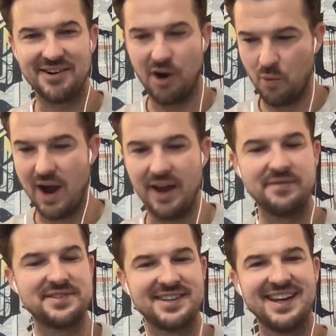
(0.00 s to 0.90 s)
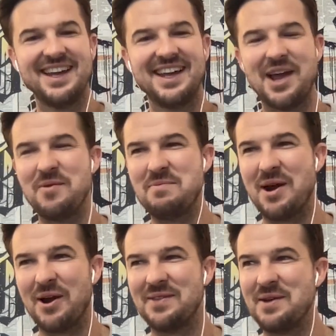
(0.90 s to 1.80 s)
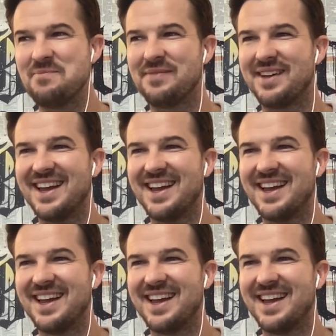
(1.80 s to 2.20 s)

our wives, and we married them.